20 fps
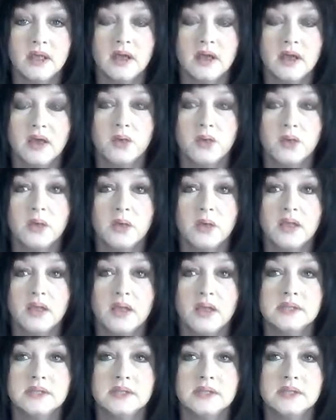
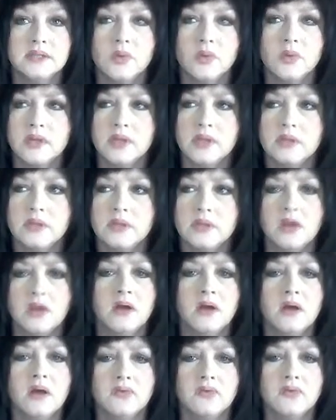when someone they
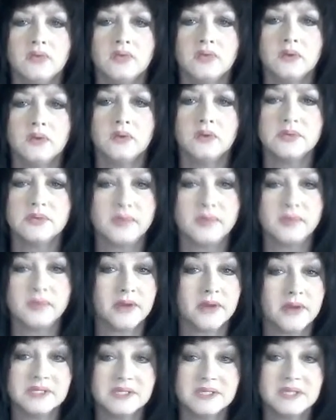loved was
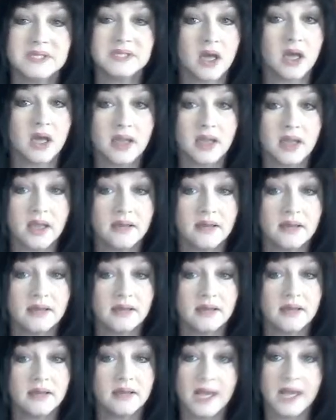about to die,
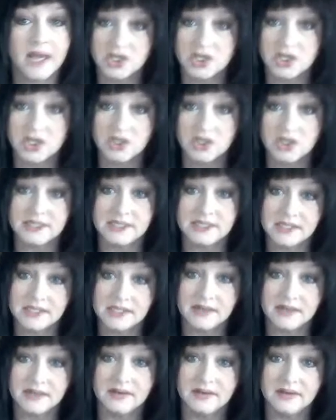and actually
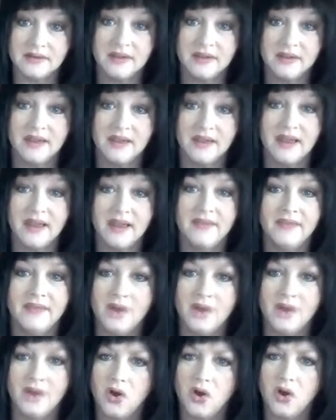did. And
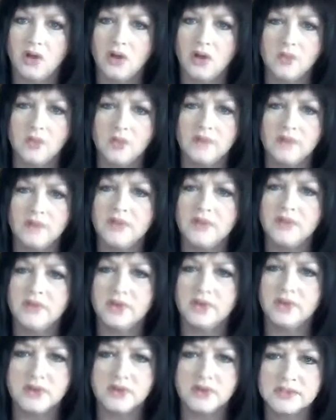they called one of their
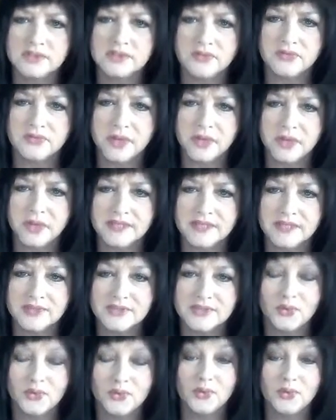dearest friends
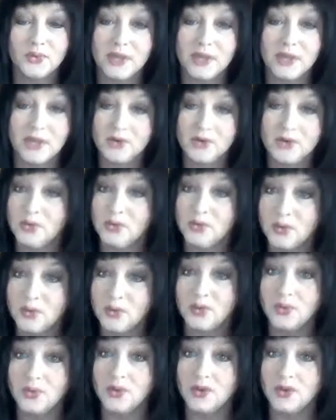who they
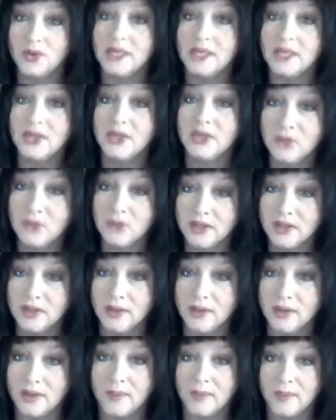knew could heal
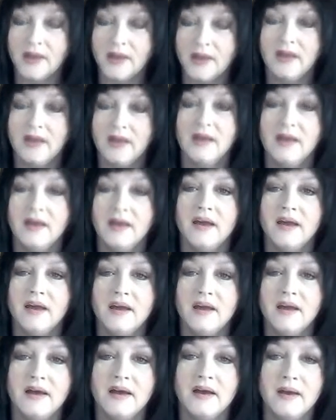him.
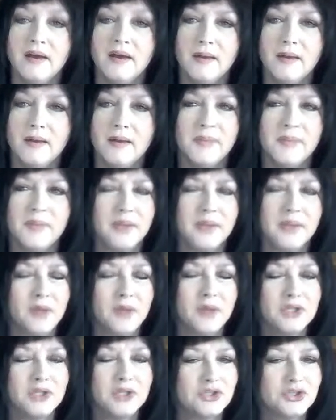But I'm
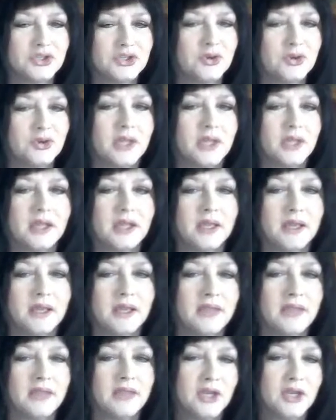not sure
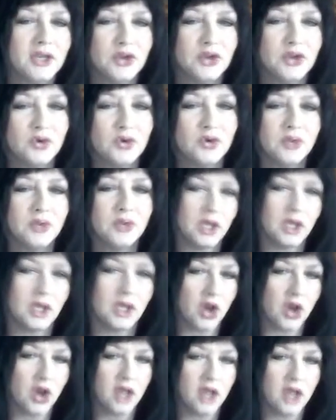they knew that God